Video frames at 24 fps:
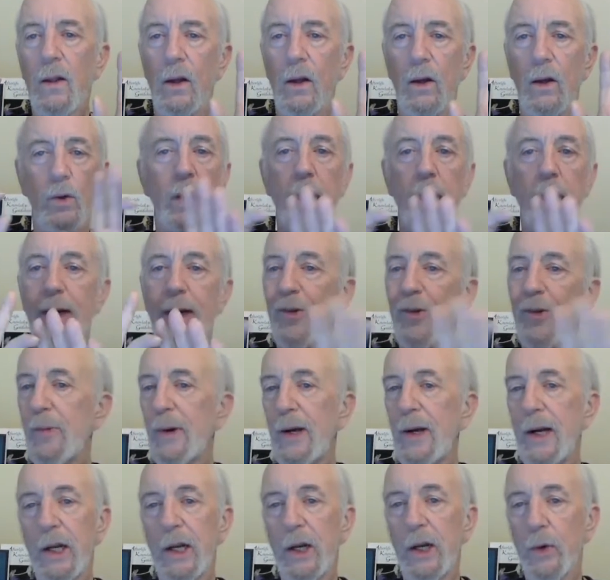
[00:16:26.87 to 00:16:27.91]
okay,
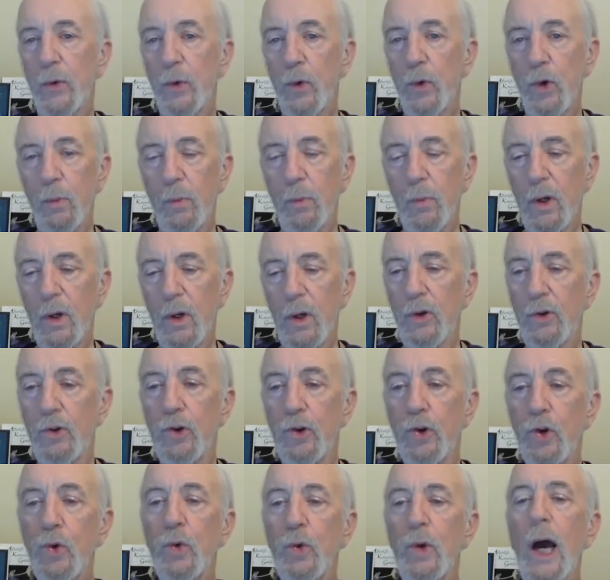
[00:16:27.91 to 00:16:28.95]
everybody in the room,
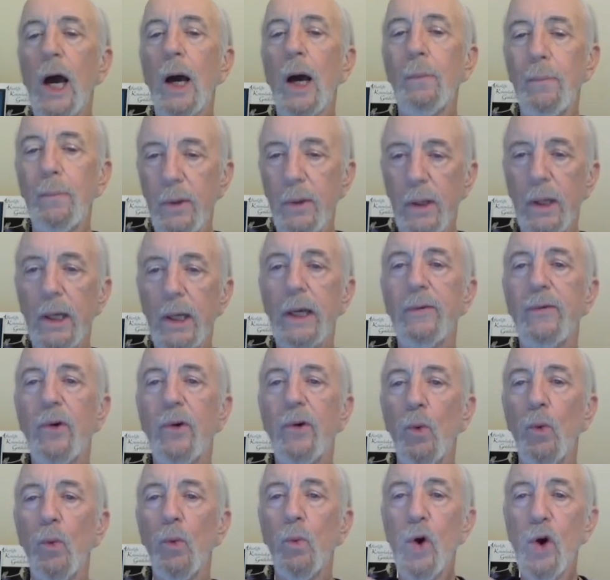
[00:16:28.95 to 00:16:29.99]
do not believe a
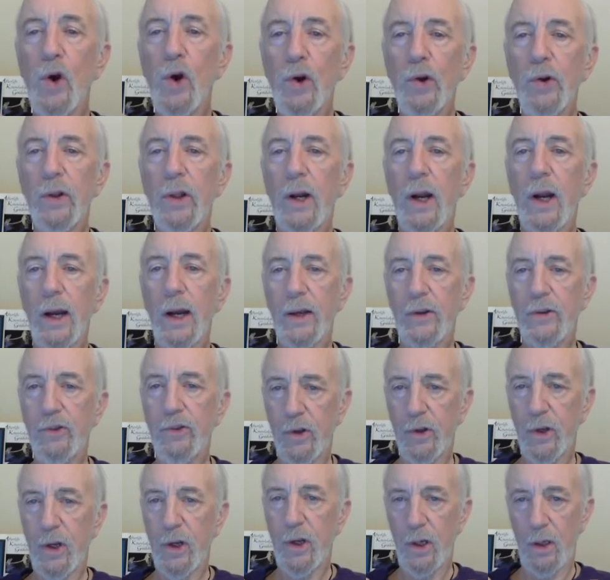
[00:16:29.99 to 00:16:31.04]
word that I
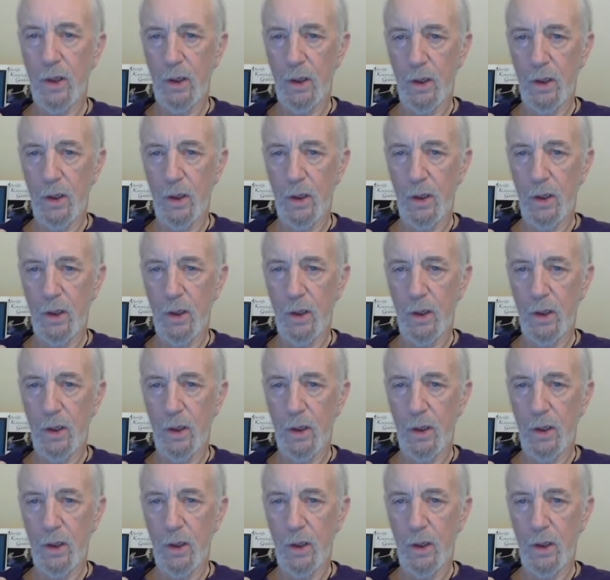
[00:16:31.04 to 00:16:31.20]
say.